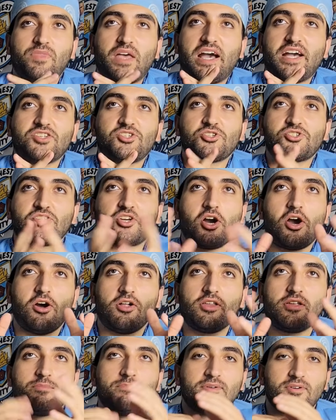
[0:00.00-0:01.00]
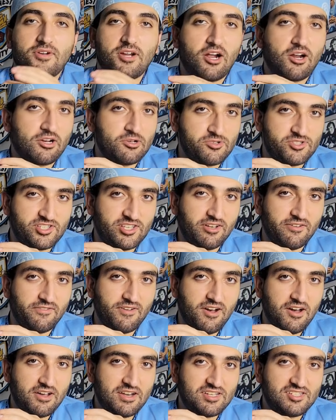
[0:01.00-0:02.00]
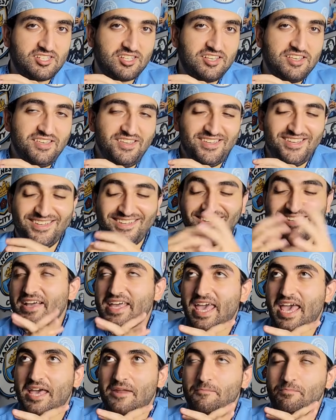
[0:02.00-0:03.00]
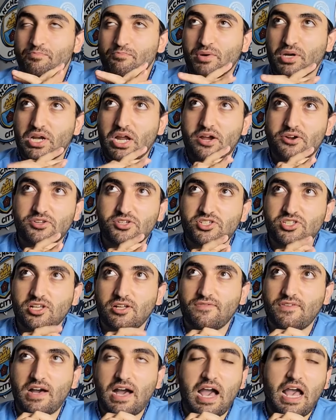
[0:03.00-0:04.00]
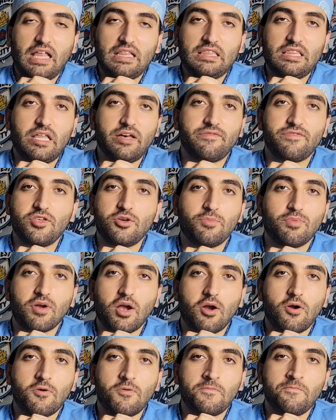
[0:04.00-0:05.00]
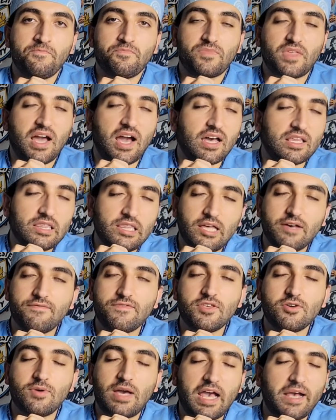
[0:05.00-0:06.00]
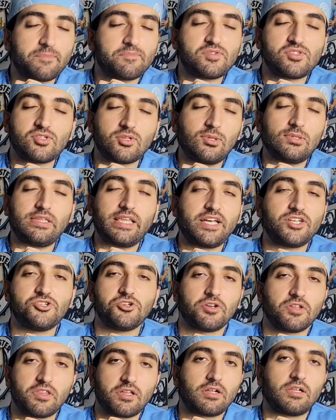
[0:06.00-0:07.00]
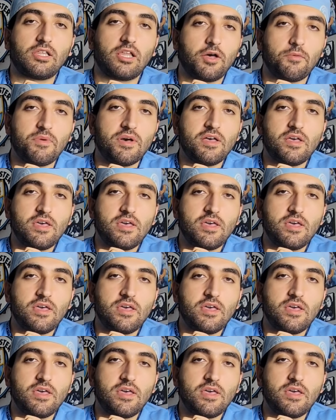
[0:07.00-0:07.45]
I just call it Bernardo Silva, honestly. Again, Bernardo Silva, I love you, bro. I love you, absolute legend of the club.